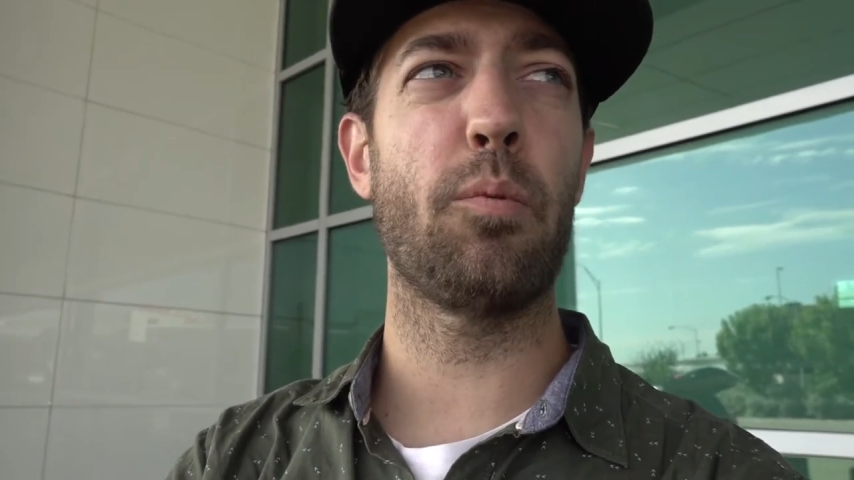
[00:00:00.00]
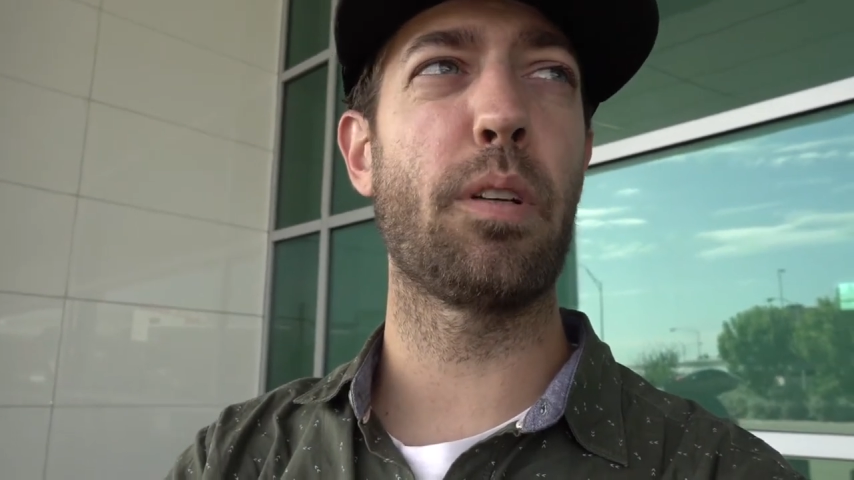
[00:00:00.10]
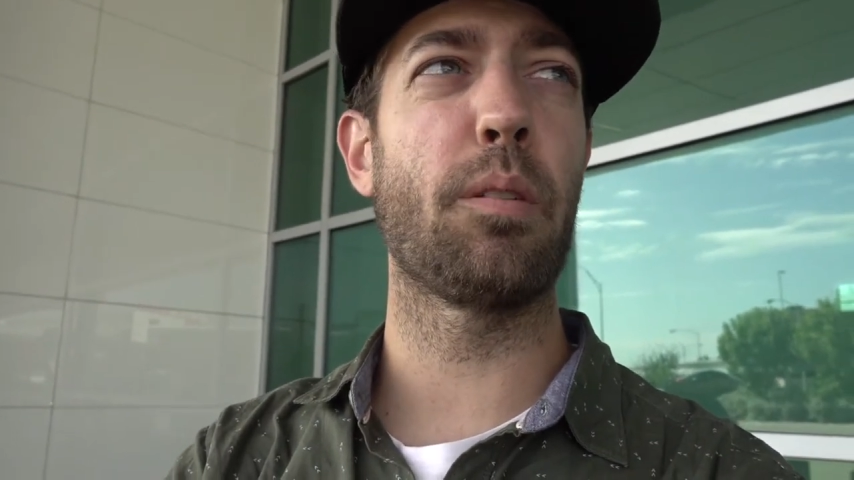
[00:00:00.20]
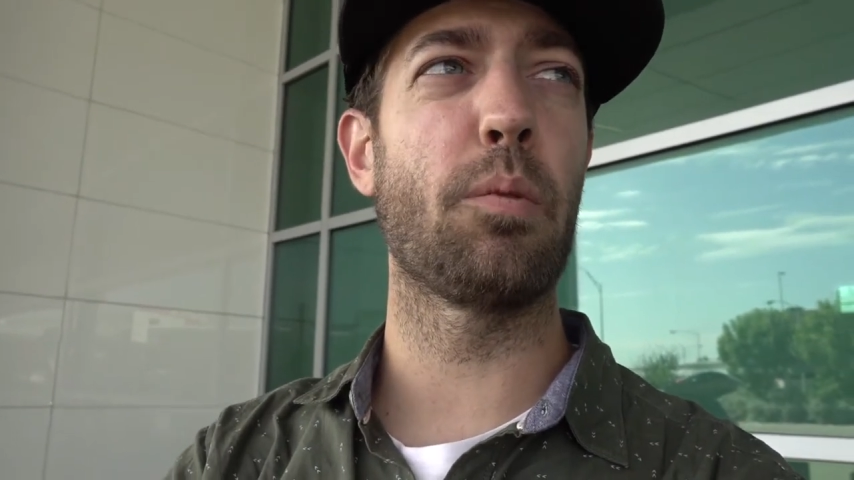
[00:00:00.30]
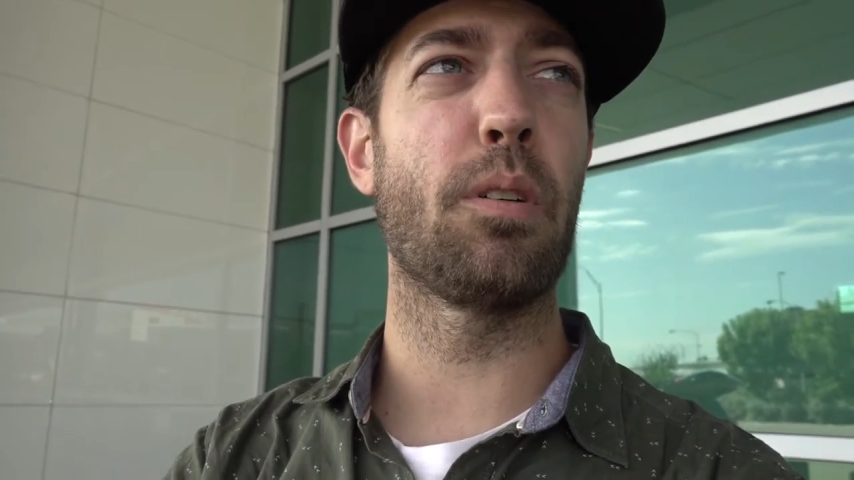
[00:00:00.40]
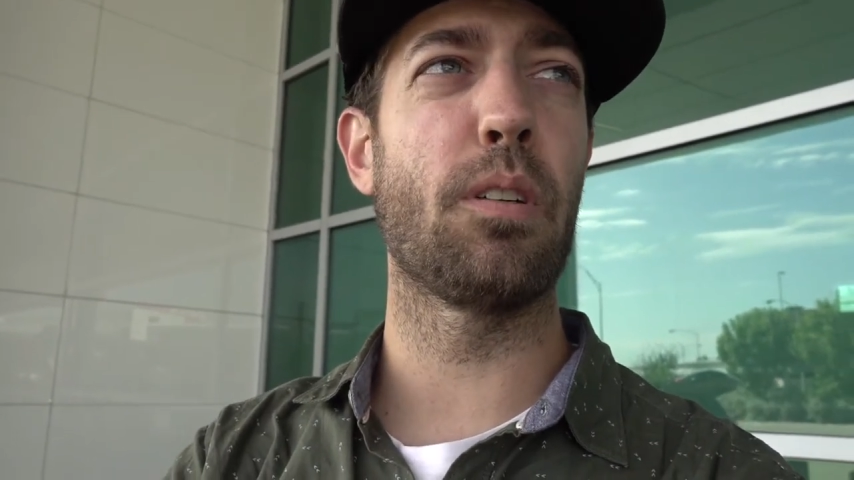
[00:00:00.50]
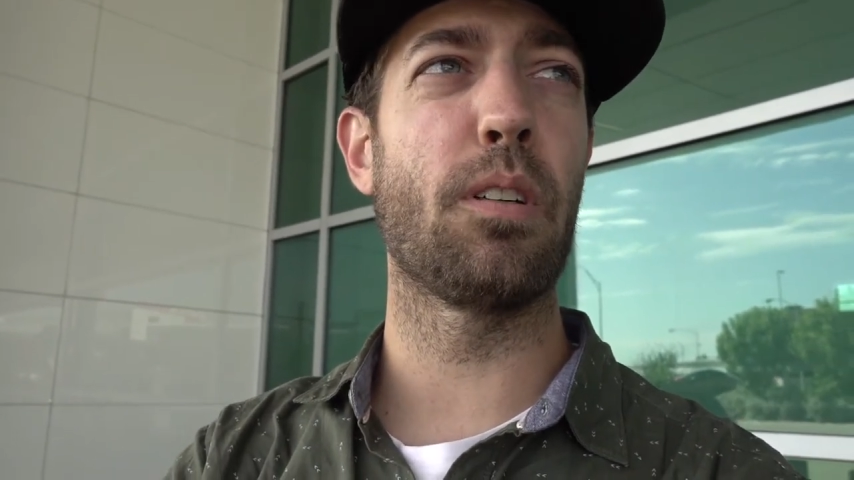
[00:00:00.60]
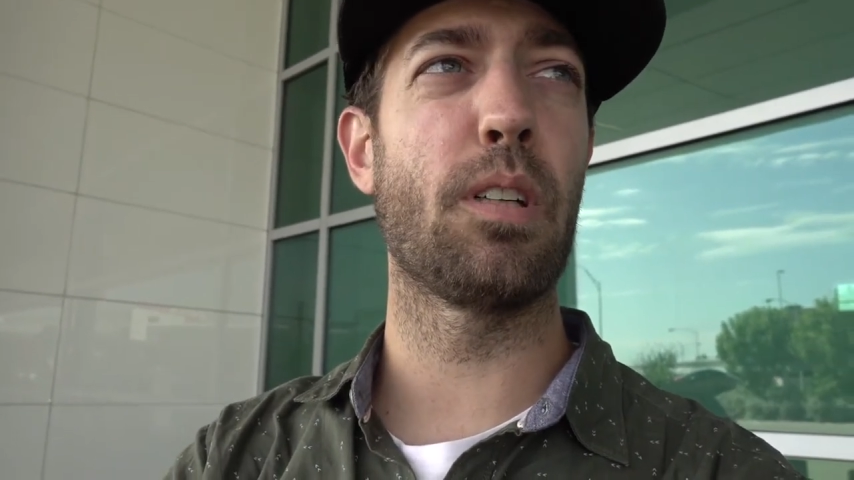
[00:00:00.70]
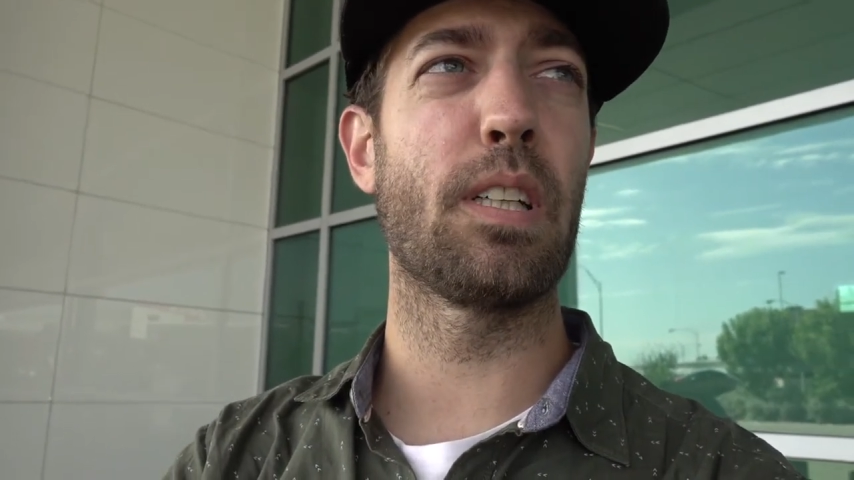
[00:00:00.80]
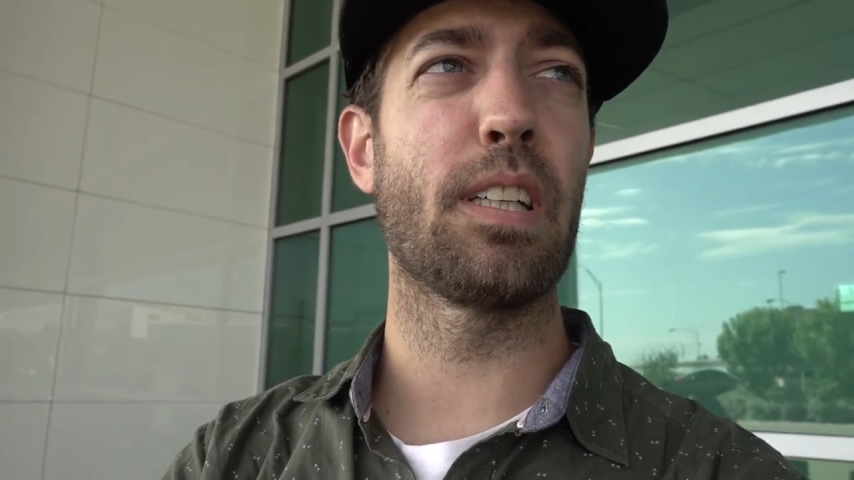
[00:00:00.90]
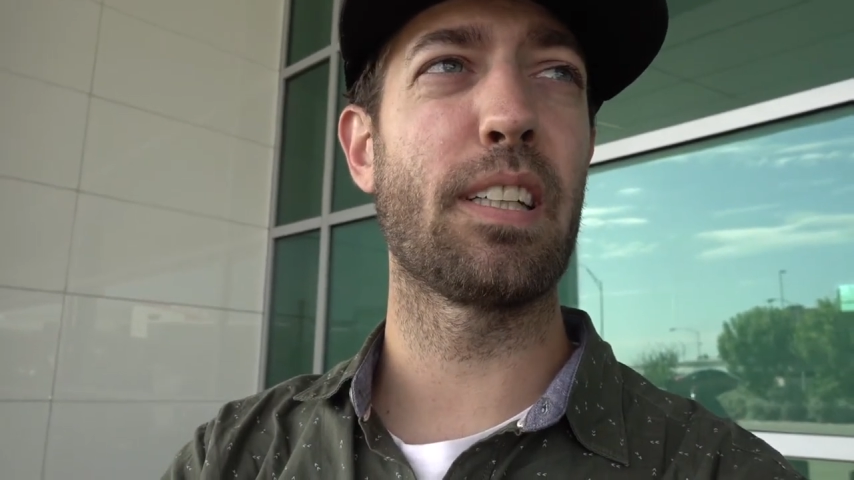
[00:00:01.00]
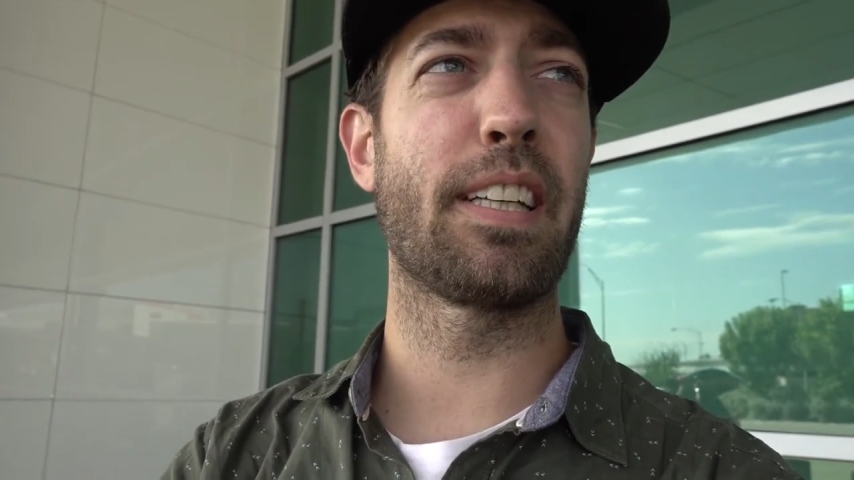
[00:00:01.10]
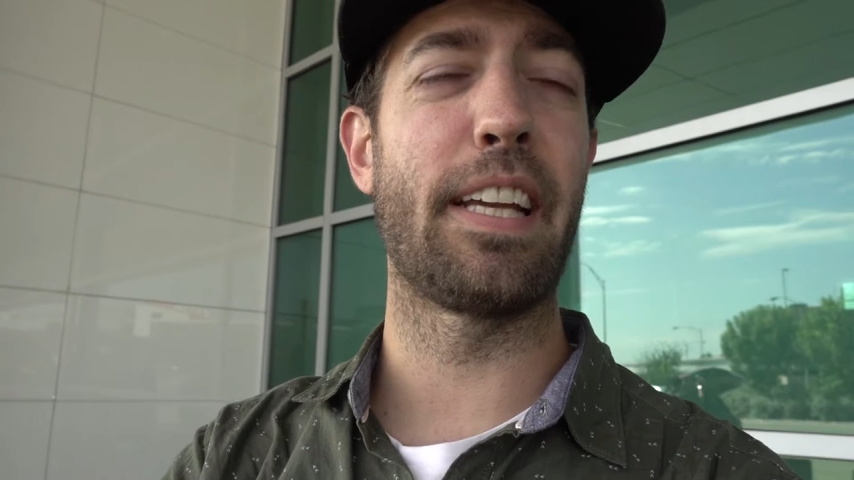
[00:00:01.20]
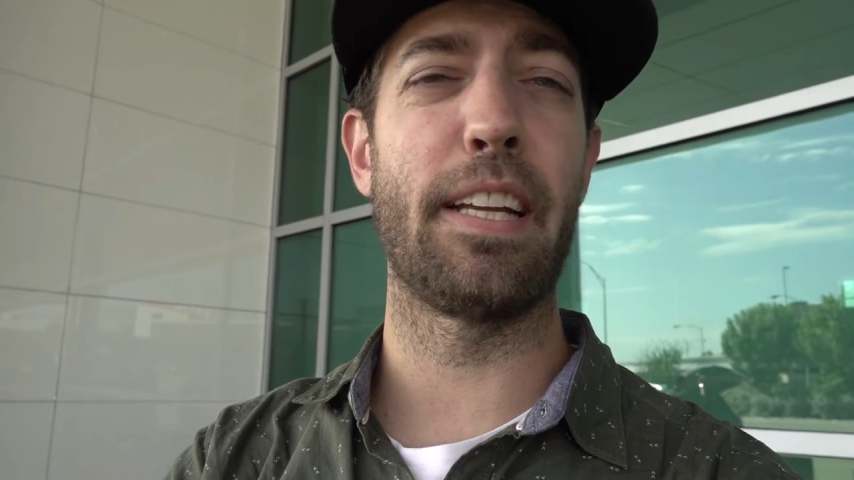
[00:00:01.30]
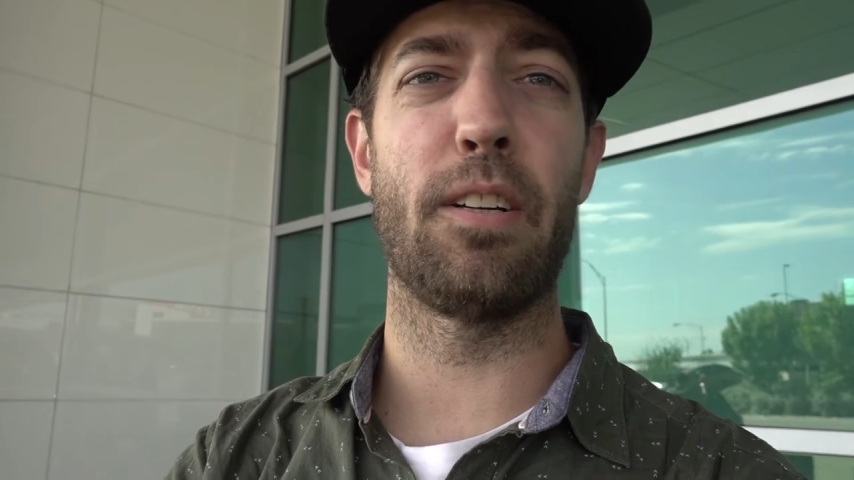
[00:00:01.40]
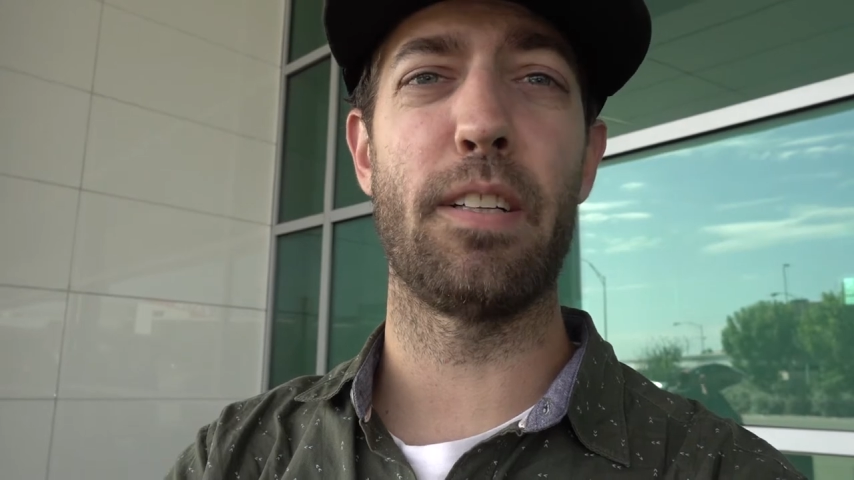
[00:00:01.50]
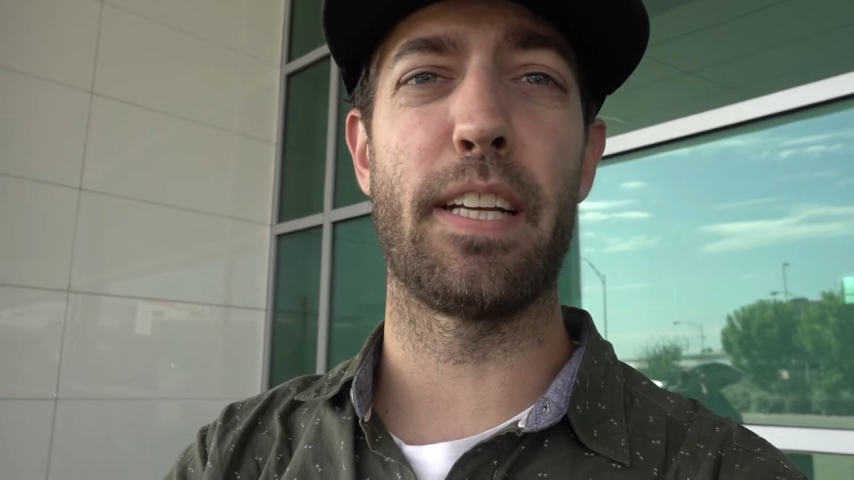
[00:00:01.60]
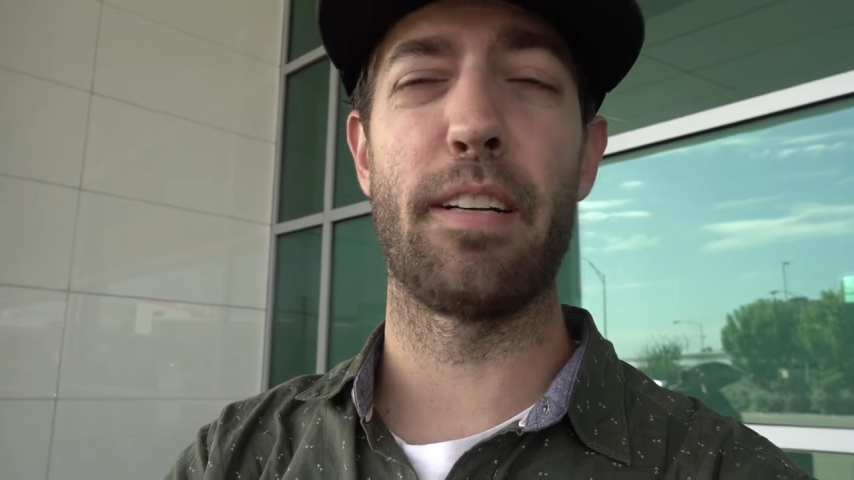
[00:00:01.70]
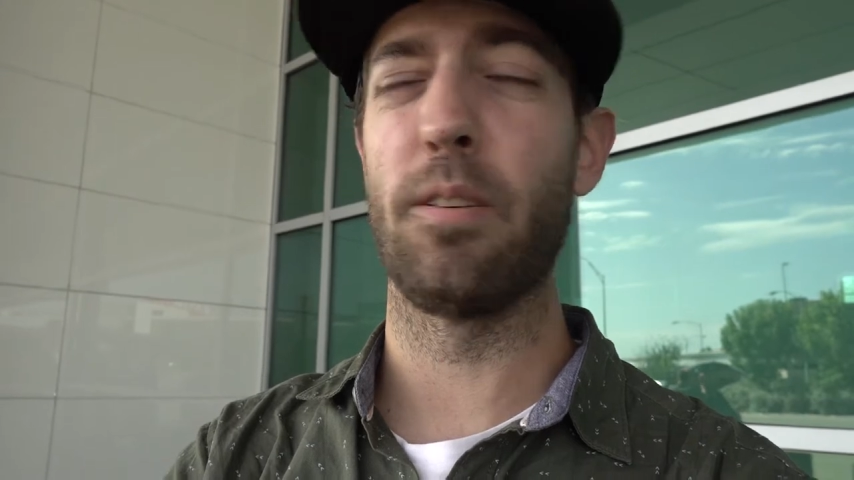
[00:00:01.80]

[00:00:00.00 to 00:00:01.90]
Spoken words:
we will get on it.